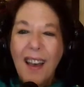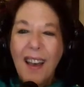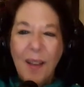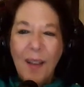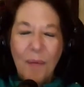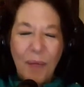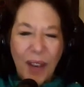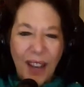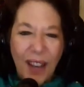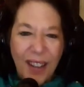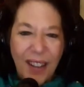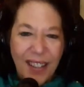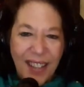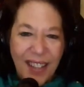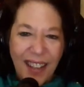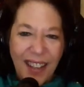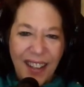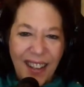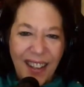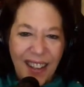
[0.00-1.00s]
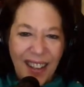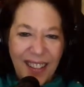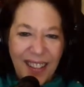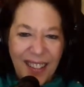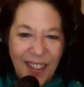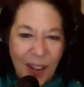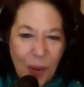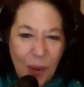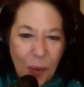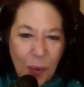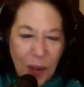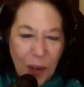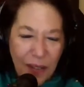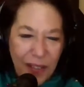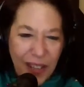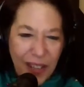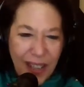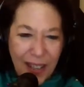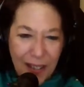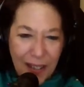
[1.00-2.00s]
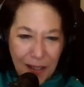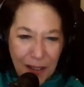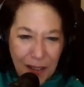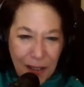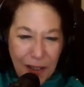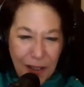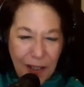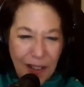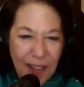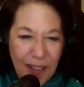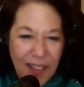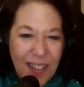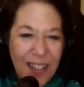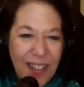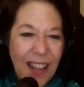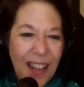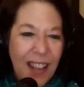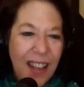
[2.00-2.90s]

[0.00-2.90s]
But I started working for Guild Guitars,